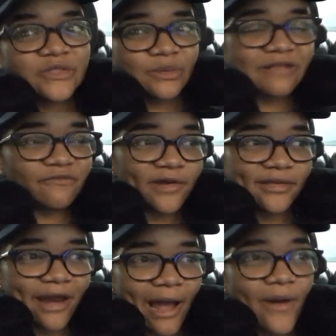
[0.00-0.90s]
So we're gonna have to
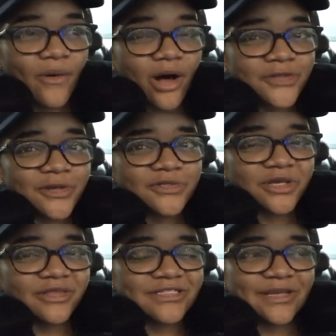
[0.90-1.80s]
figure that out. Also, I was
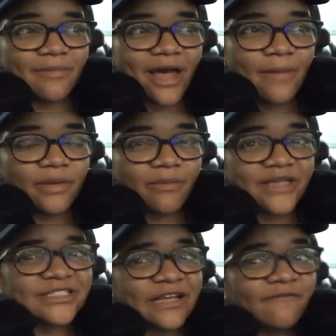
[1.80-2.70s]
looking at the seat map, and
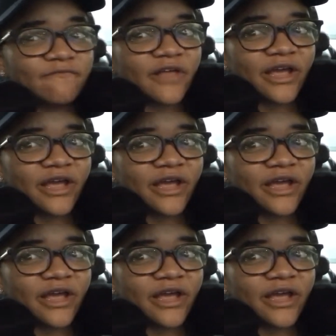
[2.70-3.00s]
my second